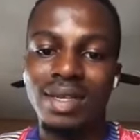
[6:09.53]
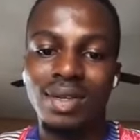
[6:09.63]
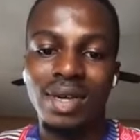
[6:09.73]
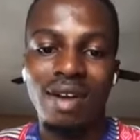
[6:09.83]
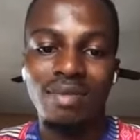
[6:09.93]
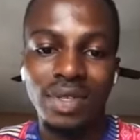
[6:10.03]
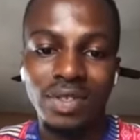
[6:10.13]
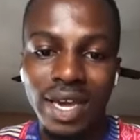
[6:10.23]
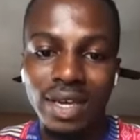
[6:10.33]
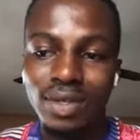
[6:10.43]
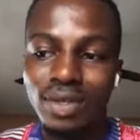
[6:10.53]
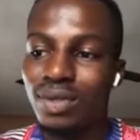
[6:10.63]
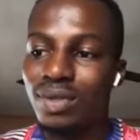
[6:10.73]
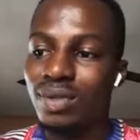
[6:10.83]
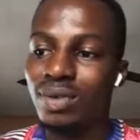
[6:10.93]
So I've been trying to
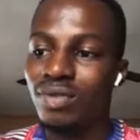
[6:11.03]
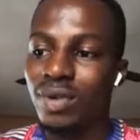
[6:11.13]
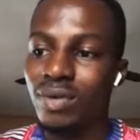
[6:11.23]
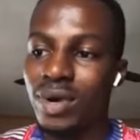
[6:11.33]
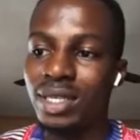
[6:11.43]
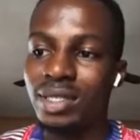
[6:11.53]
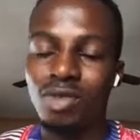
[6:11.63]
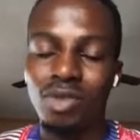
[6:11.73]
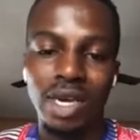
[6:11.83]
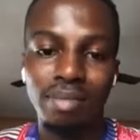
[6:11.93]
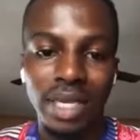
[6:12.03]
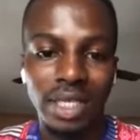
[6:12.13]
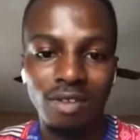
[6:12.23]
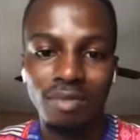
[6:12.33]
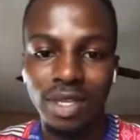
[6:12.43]
look for ways to get
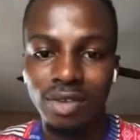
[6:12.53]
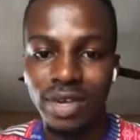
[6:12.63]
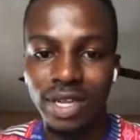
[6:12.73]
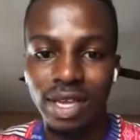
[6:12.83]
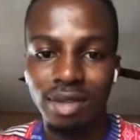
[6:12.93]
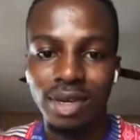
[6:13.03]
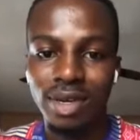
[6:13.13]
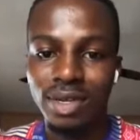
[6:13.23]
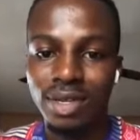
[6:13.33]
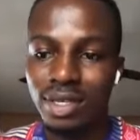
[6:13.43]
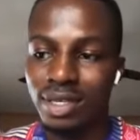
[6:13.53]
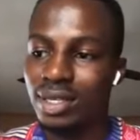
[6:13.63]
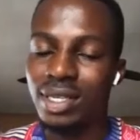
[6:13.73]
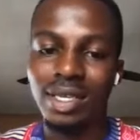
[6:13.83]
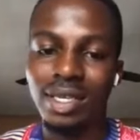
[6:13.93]
myself motivated because
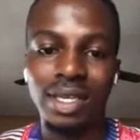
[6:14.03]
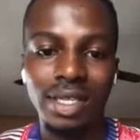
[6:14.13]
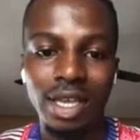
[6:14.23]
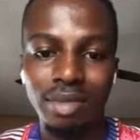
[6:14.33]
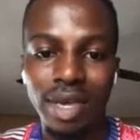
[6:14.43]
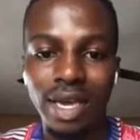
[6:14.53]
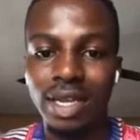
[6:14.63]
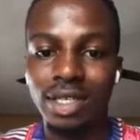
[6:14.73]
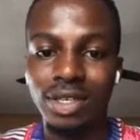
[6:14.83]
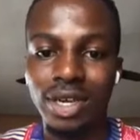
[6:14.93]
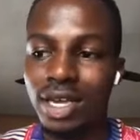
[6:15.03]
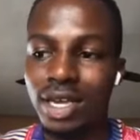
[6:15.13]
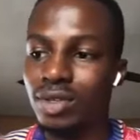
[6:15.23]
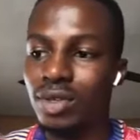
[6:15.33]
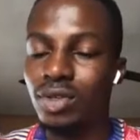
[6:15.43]
the system here in Nigeria
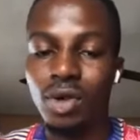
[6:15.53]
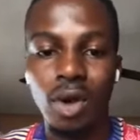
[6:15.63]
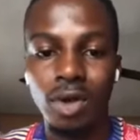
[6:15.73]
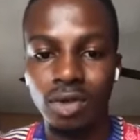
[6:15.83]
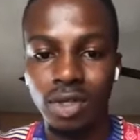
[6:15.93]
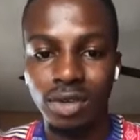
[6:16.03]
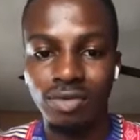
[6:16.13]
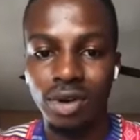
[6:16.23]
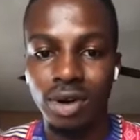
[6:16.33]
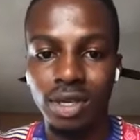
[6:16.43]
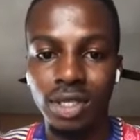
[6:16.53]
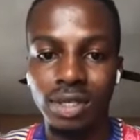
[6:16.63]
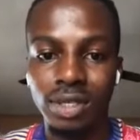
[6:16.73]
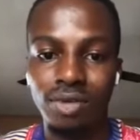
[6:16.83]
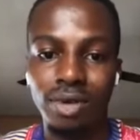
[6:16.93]
is not so conducive for us
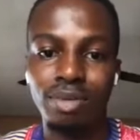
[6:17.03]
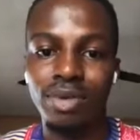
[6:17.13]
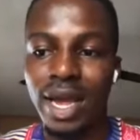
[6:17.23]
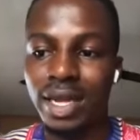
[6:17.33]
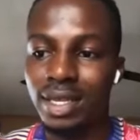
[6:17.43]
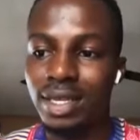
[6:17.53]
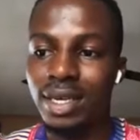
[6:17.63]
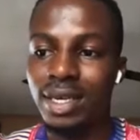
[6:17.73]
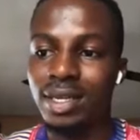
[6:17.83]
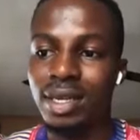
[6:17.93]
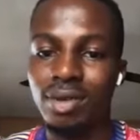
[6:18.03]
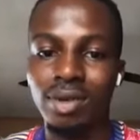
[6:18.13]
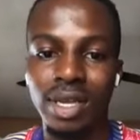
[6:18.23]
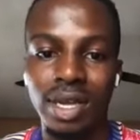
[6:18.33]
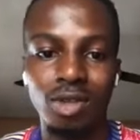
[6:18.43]
for practice and, and
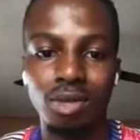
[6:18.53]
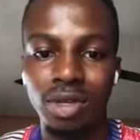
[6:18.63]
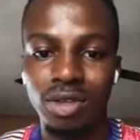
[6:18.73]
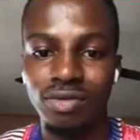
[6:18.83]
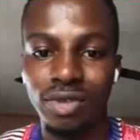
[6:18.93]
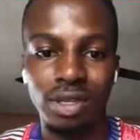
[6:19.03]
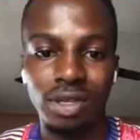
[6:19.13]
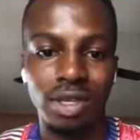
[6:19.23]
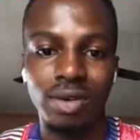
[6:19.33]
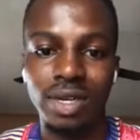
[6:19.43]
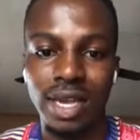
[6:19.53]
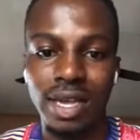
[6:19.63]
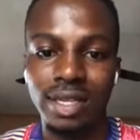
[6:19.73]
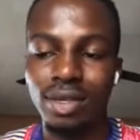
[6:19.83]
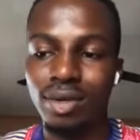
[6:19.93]
all that, no motivation and all
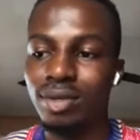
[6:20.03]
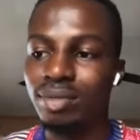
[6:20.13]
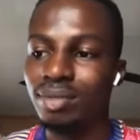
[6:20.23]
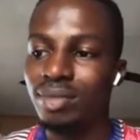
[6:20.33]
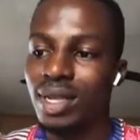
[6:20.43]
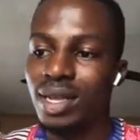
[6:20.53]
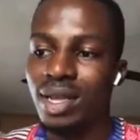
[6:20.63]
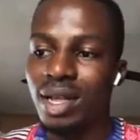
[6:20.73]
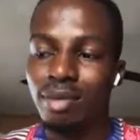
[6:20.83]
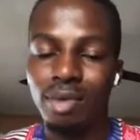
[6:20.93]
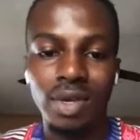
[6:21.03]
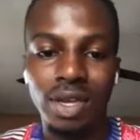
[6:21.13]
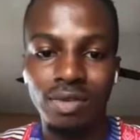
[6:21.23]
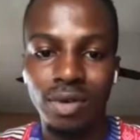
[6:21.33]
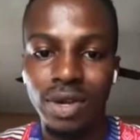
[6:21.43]
that. So I'm
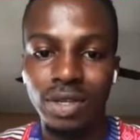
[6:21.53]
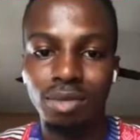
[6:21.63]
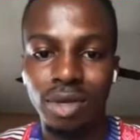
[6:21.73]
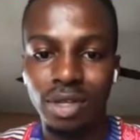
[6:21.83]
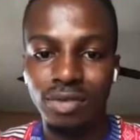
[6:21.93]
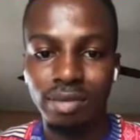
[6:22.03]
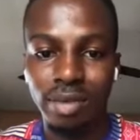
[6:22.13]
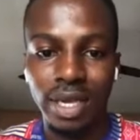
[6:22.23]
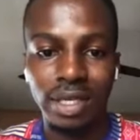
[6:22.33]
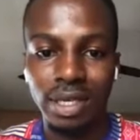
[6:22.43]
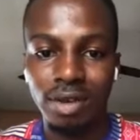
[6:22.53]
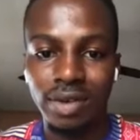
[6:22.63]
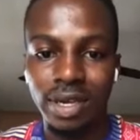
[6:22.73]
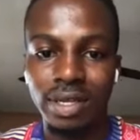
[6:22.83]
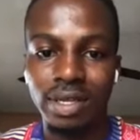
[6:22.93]
looking for ways to motivate
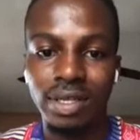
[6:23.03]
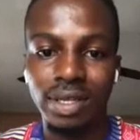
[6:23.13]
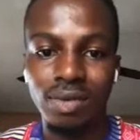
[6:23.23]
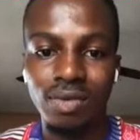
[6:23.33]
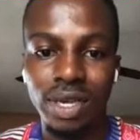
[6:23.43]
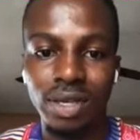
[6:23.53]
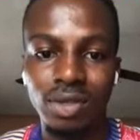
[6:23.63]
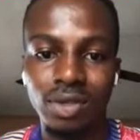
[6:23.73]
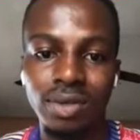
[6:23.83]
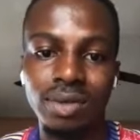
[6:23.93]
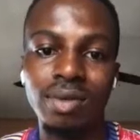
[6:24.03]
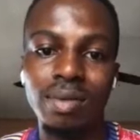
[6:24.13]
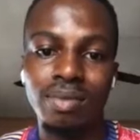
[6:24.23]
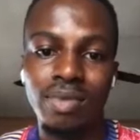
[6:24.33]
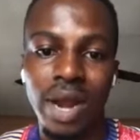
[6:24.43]
myself and see ways to
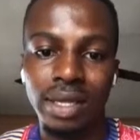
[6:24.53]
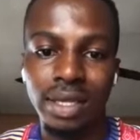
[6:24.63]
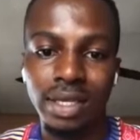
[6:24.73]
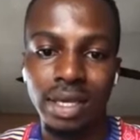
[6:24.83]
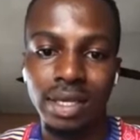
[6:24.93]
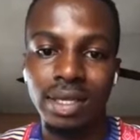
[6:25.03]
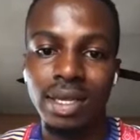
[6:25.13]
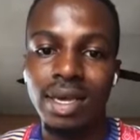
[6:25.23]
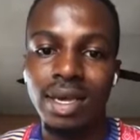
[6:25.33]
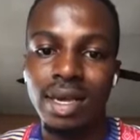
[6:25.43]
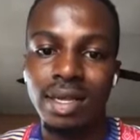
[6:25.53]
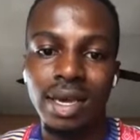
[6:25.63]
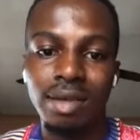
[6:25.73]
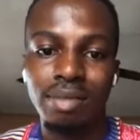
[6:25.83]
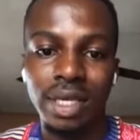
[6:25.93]
practice and, and
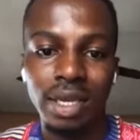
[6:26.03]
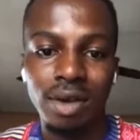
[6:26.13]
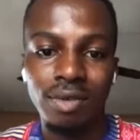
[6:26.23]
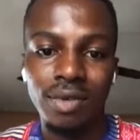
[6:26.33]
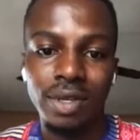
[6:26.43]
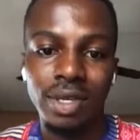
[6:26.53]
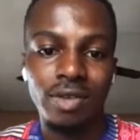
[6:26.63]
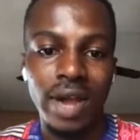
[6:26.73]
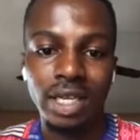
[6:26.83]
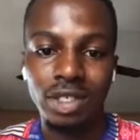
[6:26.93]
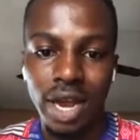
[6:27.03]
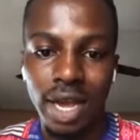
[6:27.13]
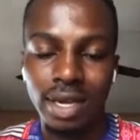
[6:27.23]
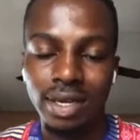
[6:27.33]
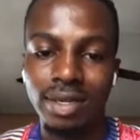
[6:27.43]
get myself on the right track.